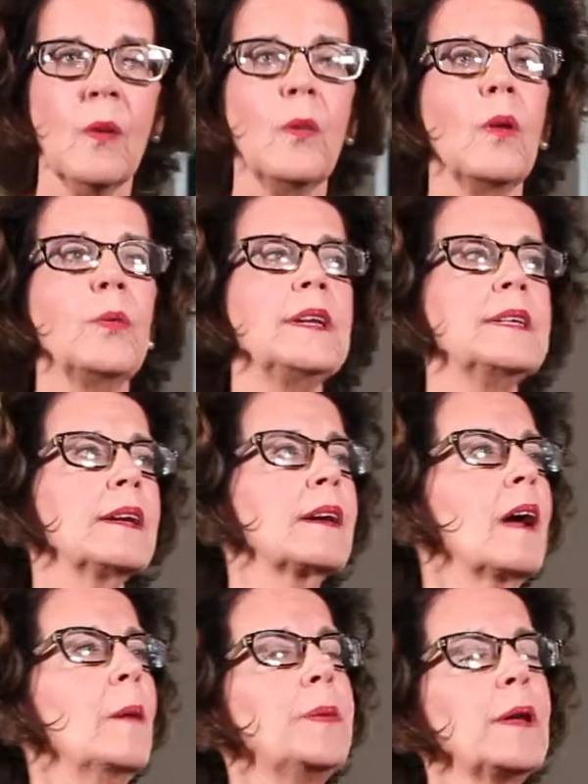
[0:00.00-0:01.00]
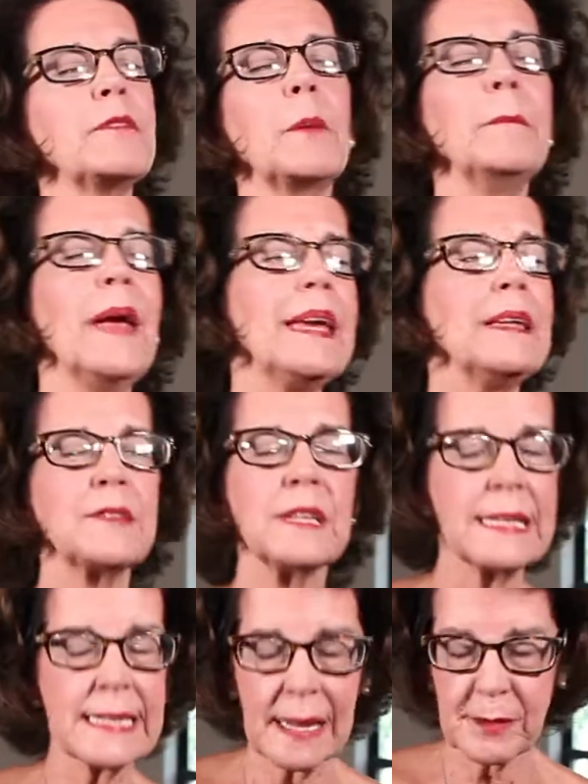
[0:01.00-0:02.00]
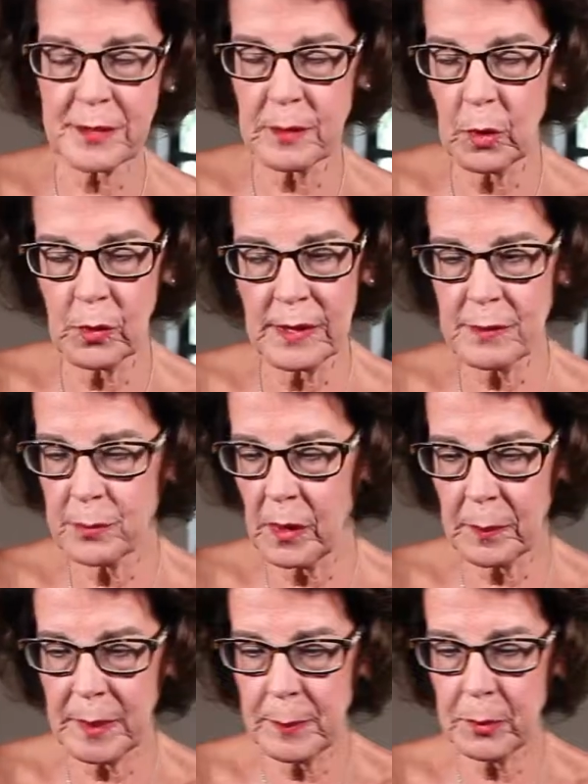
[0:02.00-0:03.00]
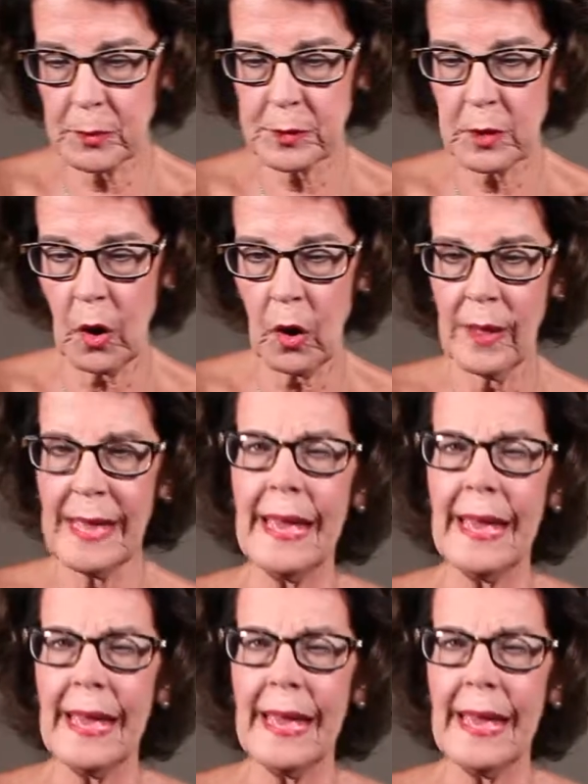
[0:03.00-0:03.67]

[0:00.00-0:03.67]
Well, we did a couple of amazing testimonies, what people saw,